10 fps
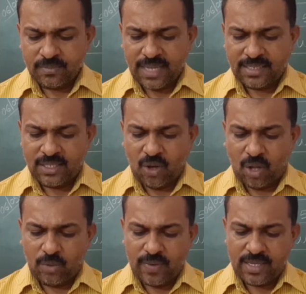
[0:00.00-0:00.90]
that he
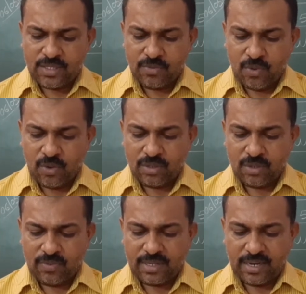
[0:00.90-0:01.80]
always wore
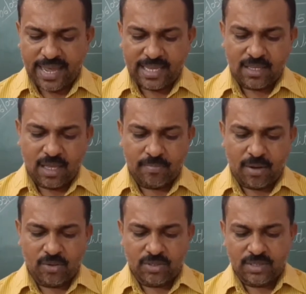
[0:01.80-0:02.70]
were lying
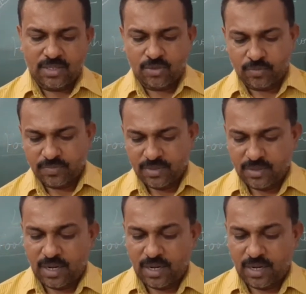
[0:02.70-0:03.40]
about the room.